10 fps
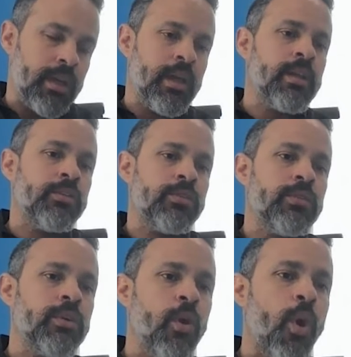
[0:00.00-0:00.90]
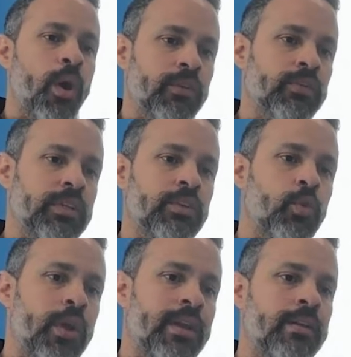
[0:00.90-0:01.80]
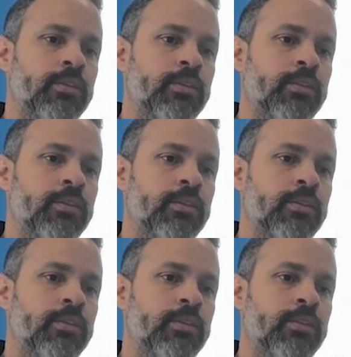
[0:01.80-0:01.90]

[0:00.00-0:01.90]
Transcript: it's obviously doing